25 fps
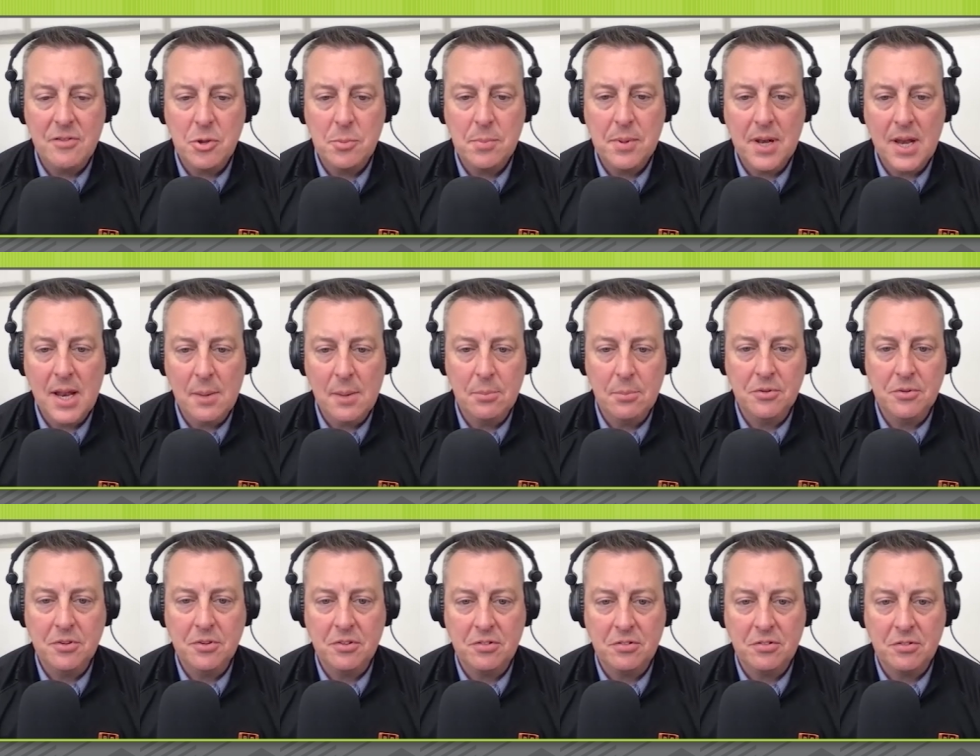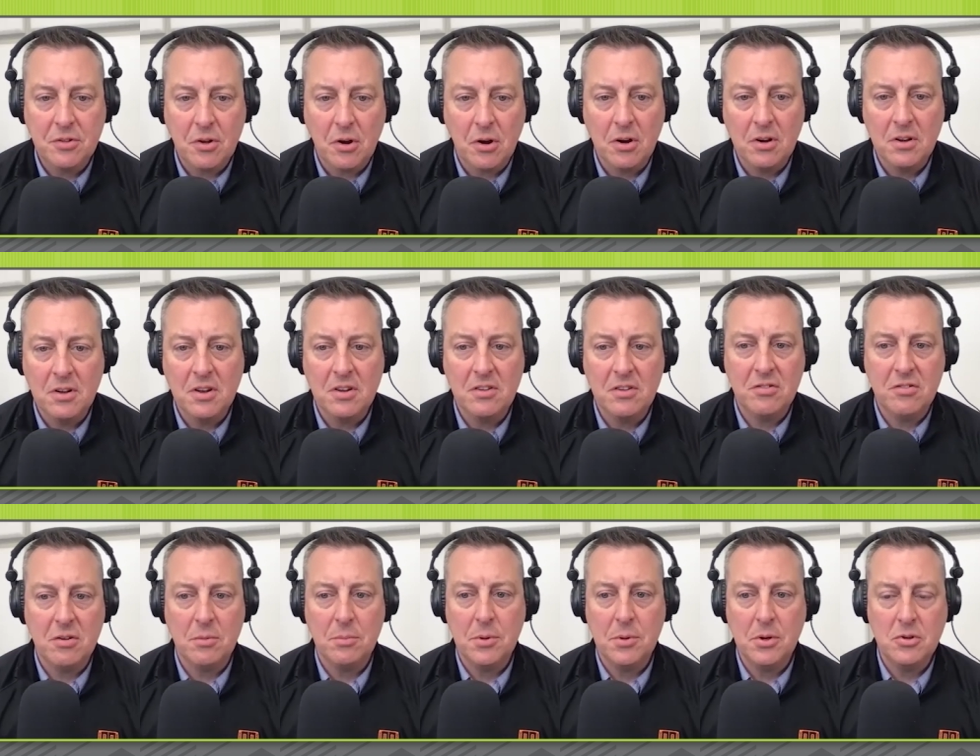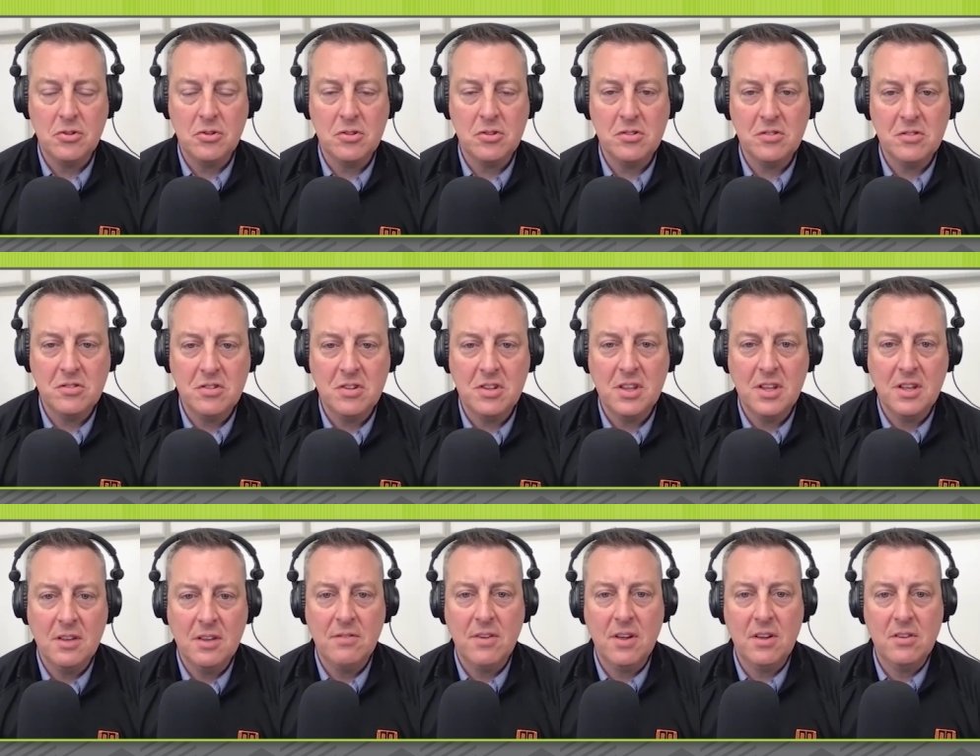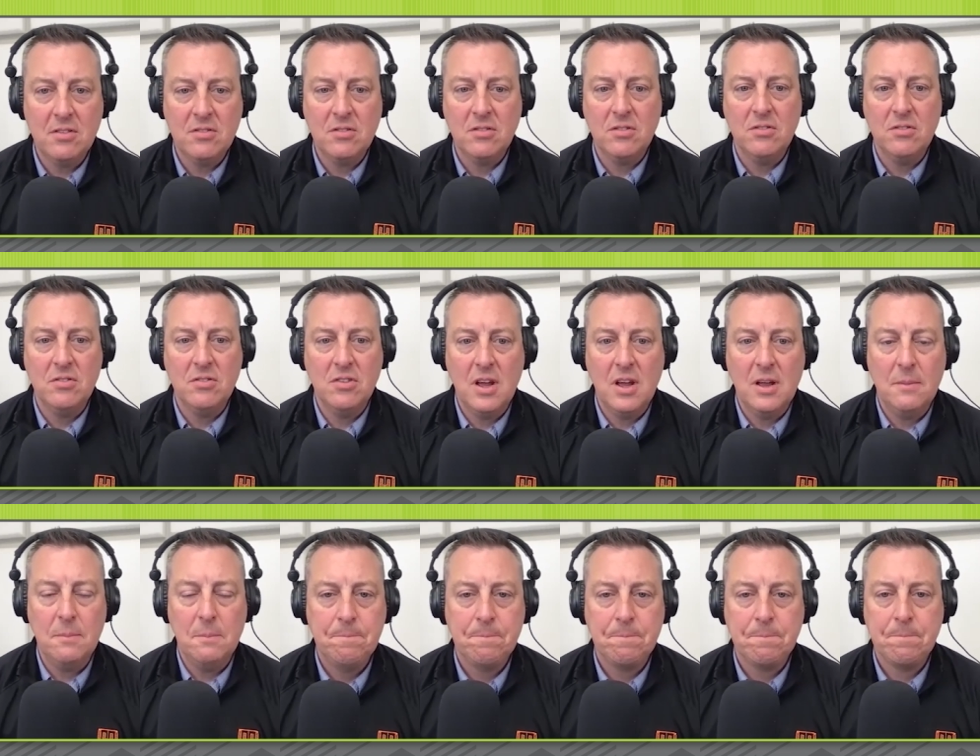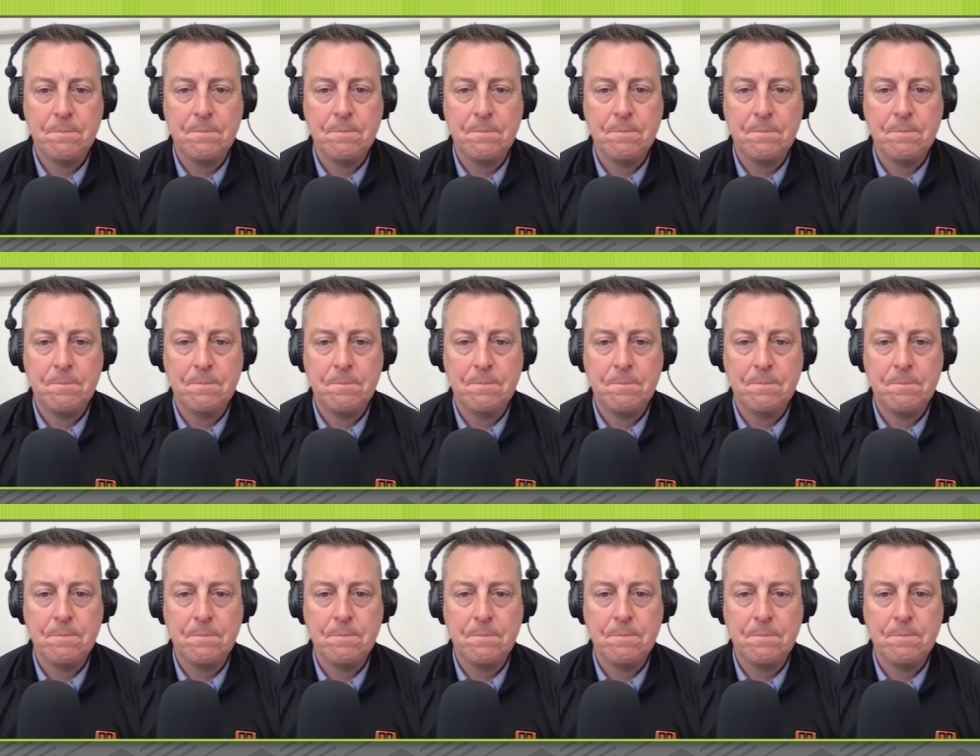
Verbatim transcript: you been able to start distributions to the investors yet? Uh,